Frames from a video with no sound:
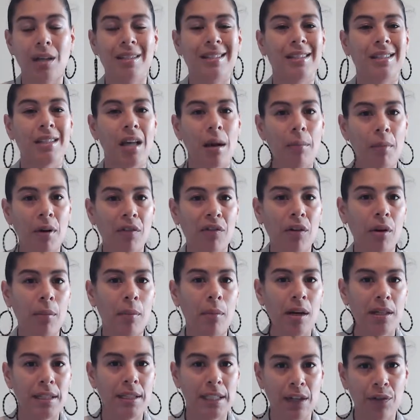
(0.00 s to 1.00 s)
Some of them
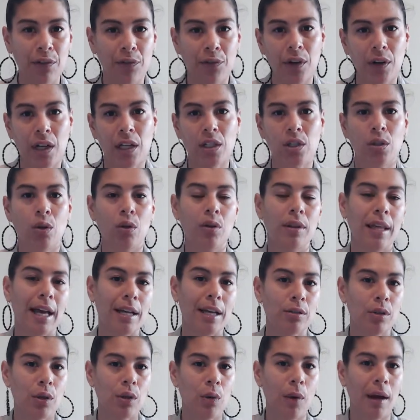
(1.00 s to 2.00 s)
are different, so
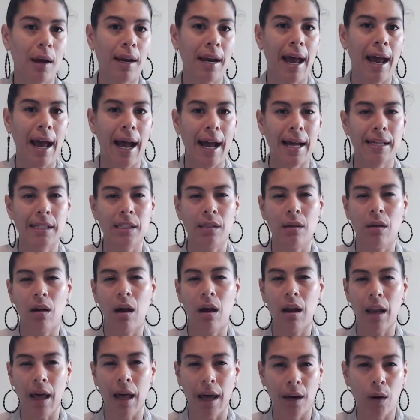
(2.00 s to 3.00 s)
that's why you want to ask
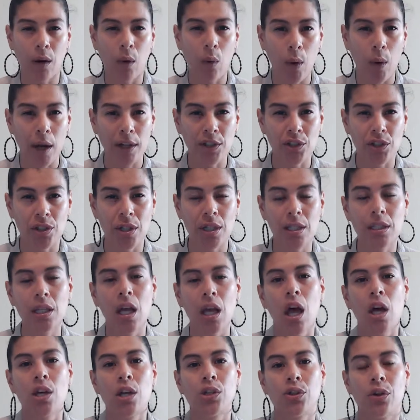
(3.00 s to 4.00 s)
a lot of questions,
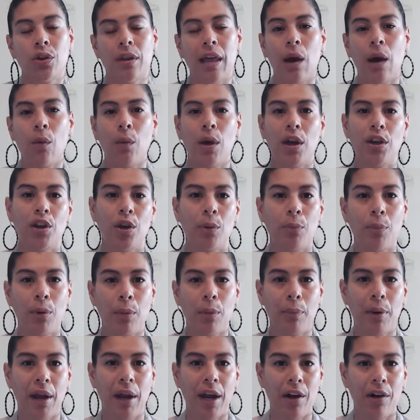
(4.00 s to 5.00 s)
so that way you're
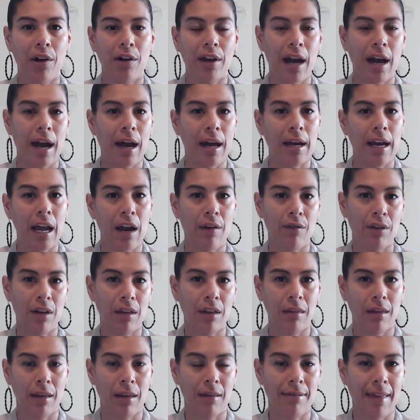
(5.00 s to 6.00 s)
prepared on
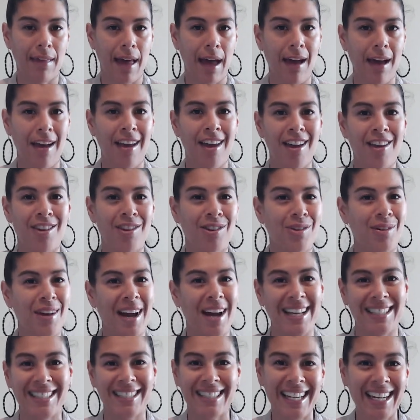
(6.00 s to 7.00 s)
everything that you
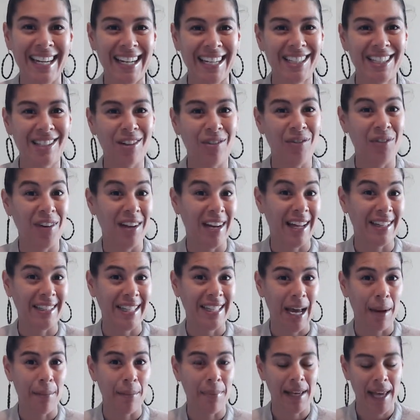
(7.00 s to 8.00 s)
guys need to fill out
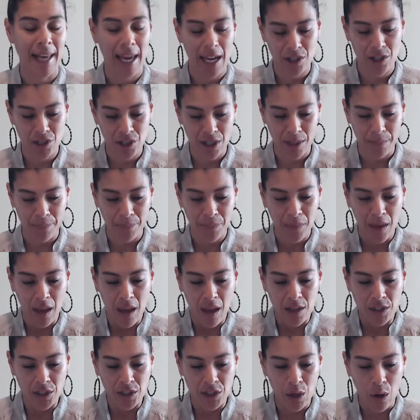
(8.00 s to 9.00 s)
the application.
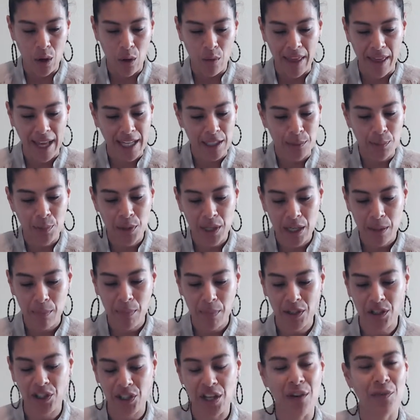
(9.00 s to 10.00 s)
So that's pretty
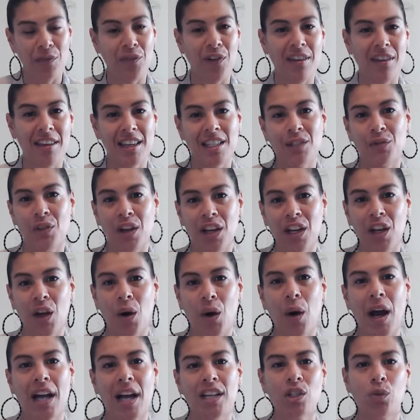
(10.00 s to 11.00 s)
much it for this
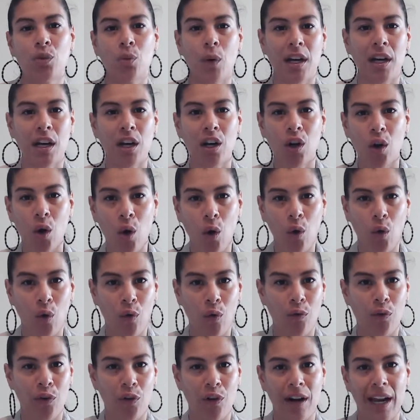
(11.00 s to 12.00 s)
video. I just wanted to
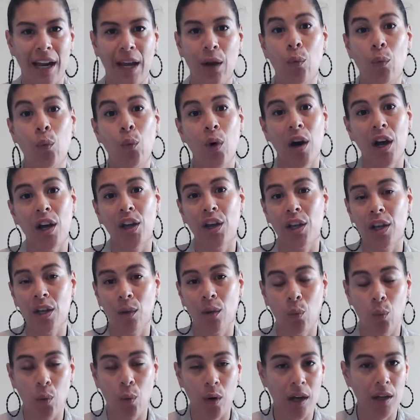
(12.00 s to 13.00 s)
go over like
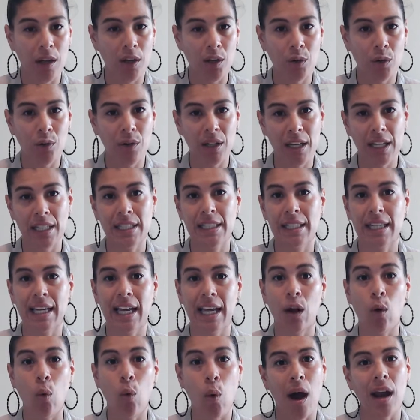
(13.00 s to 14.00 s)
what you need to
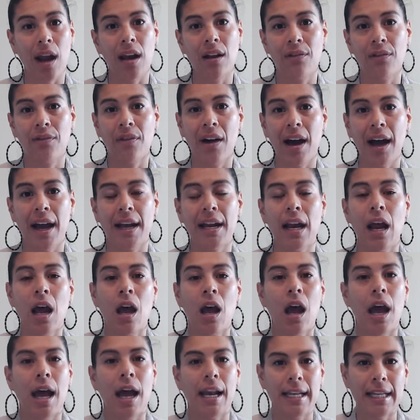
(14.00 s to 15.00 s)
get qualified,
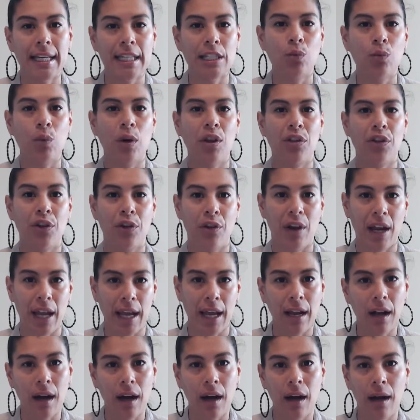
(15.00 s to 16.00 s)
at least with your
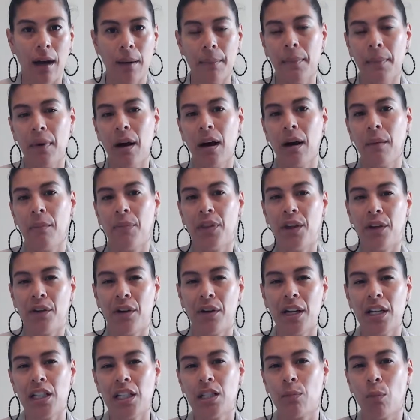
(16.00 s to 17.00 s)
income. There
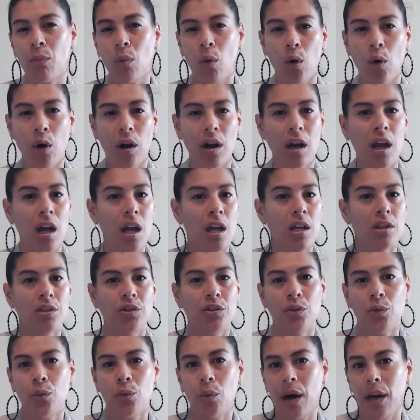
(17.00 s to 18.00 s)
is more.
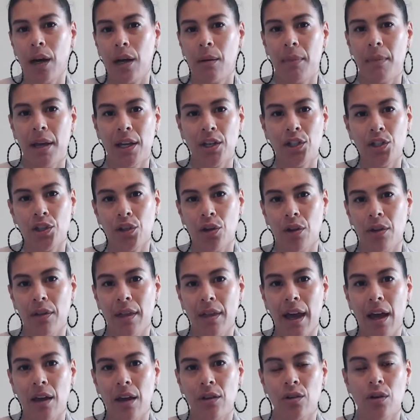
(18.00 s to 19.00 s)
You want to make sure
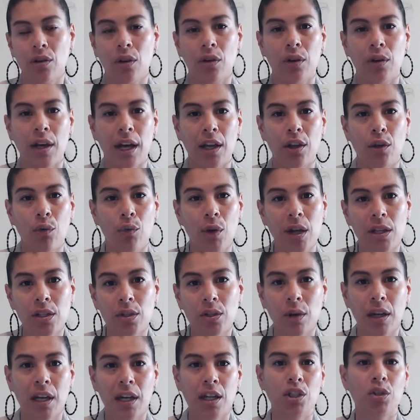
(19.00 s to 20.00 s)
that you got your
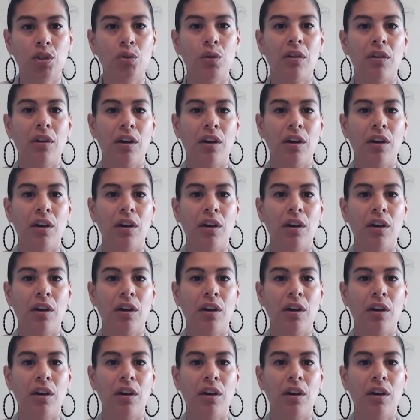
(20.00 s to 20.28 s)
rental history.